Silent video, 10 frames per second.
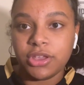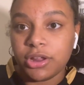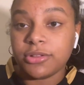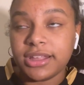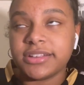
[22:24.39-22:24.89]

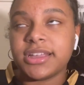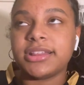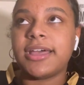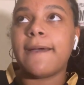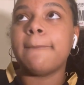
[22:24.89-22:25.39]
and things
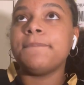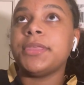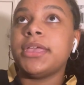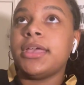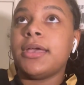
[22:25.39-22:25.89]
like that.
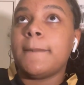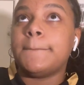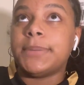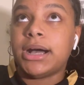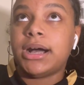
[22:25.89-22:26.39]

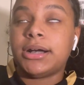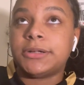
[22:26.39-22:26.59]
But